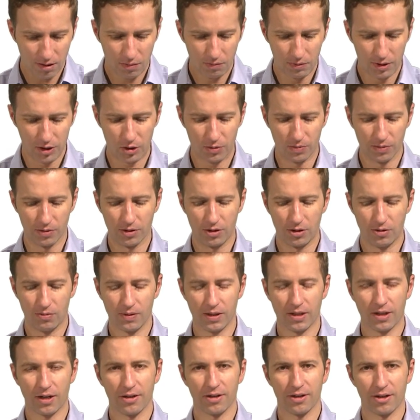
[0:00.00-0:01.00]
which we're
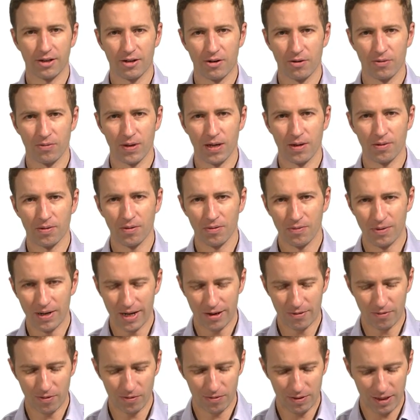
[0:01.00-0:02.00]
doing on the
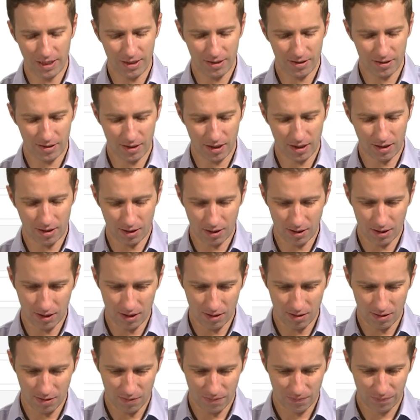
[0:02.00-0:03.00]
Guerrero-Negro data set
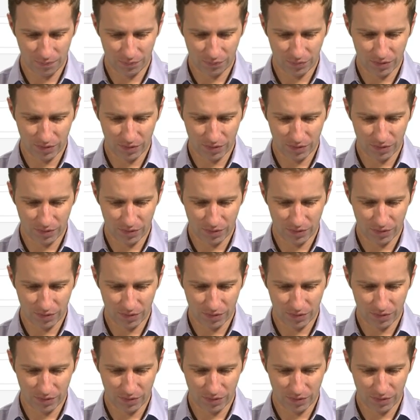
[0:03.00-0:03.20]
again.